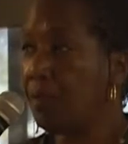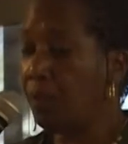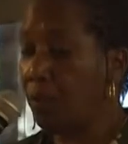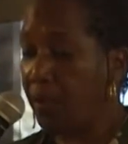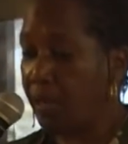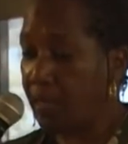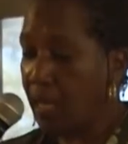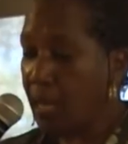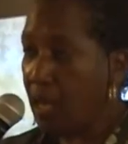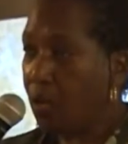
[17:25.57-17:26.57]
deployed
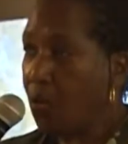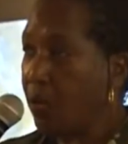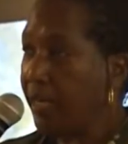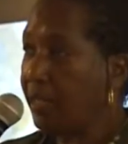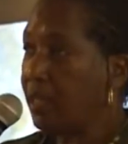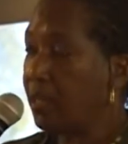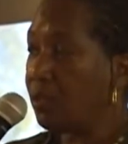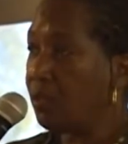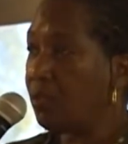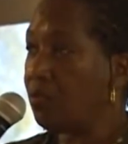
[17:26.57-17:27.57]

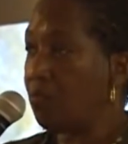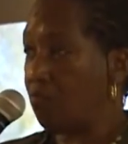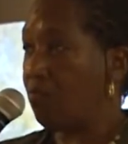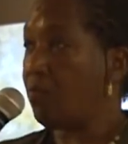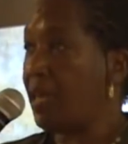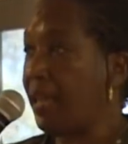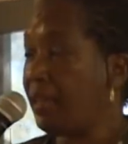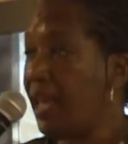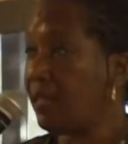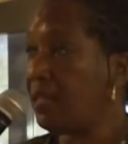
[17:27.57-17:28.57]
going
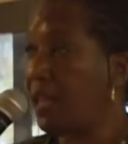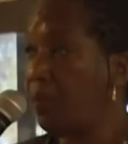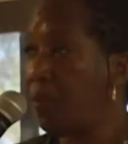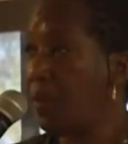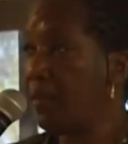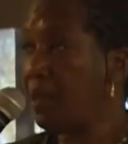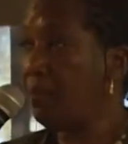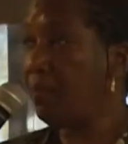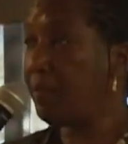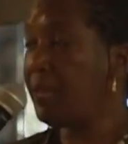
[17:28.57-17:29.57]
that last step with
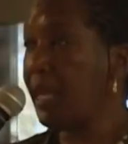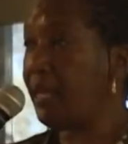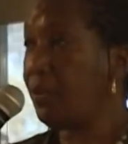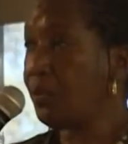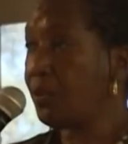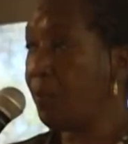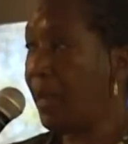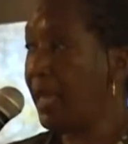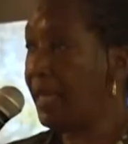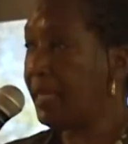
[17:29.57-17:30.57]
them, saying those
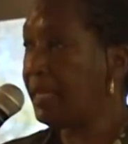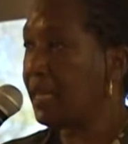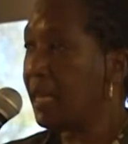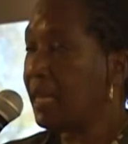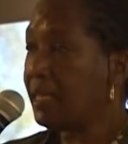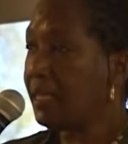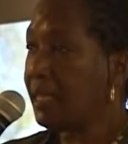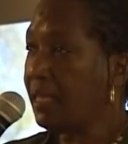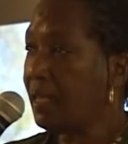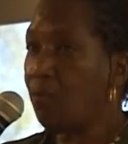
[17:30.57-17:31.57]
goodbyes,
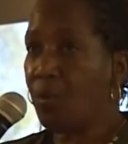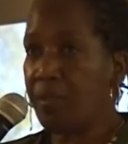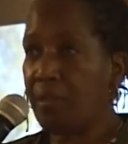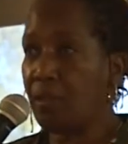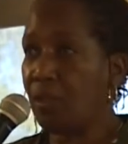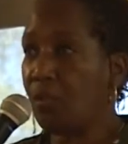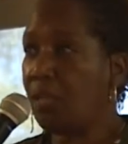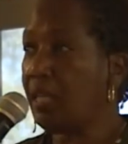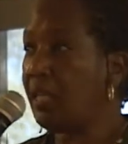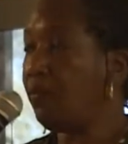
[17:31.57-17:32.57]
seeing them with their
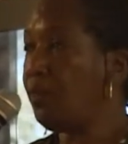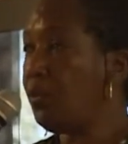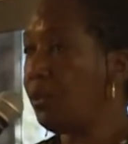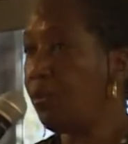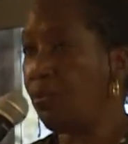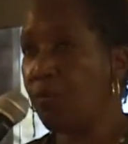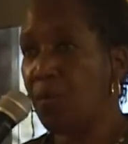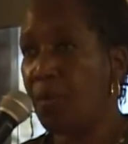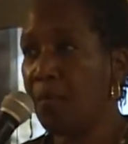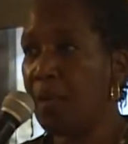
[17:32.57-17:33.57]
unit in full
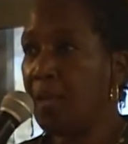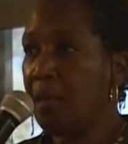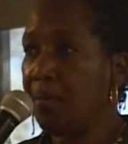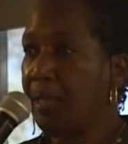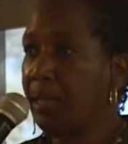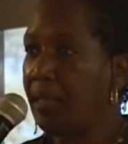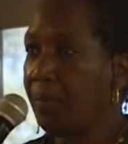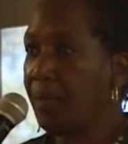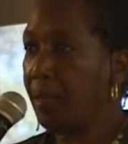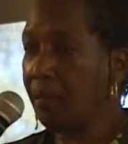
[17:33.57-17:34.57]
uniform, picking
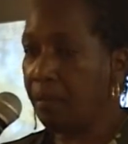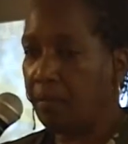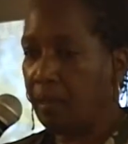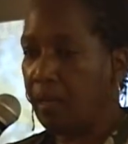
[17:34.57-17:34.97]
up their